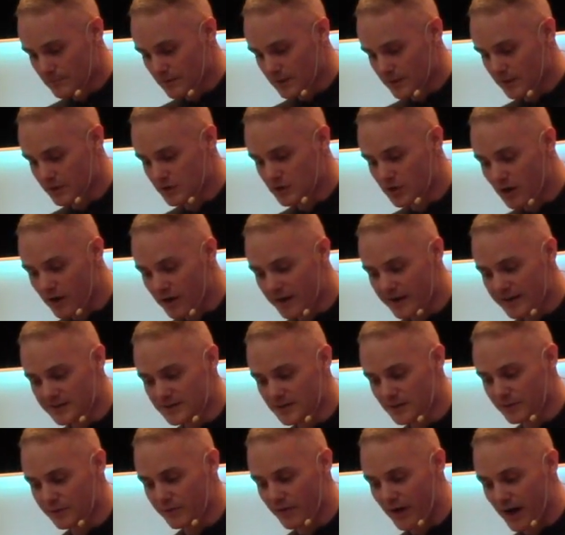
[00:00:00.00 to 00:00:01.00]
The tongue is
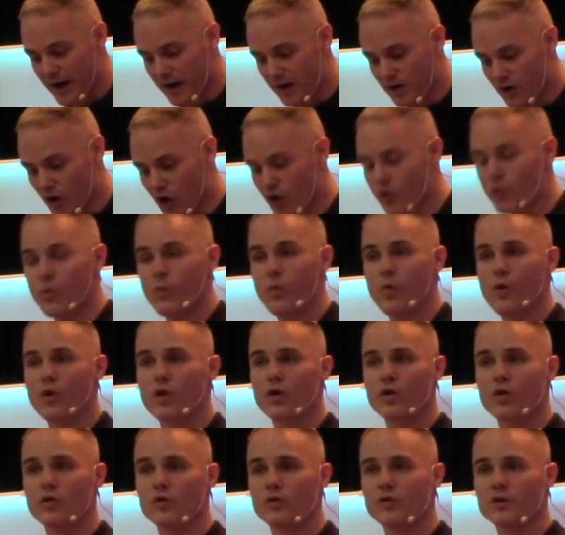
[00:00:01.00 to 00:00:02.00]
a fire, a
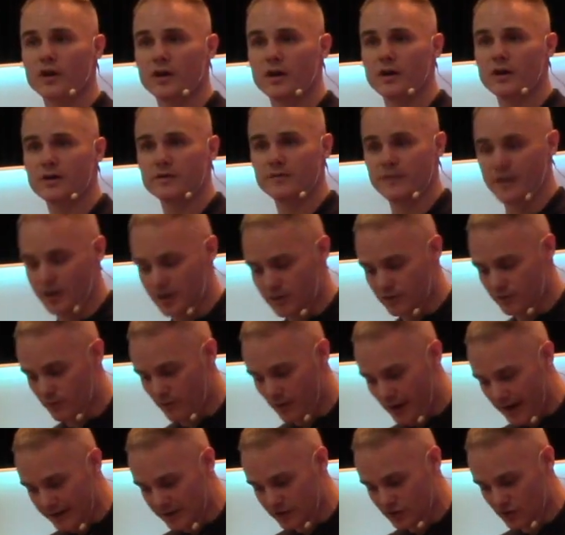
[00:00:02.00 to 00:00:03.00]
world of
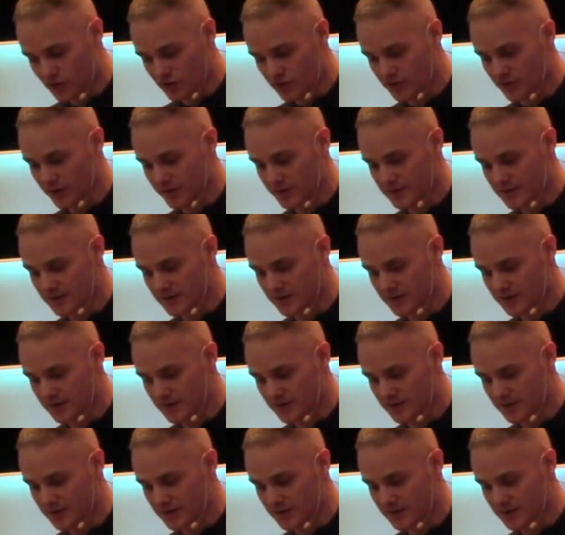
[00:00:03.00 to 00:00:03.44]
unrighteousness.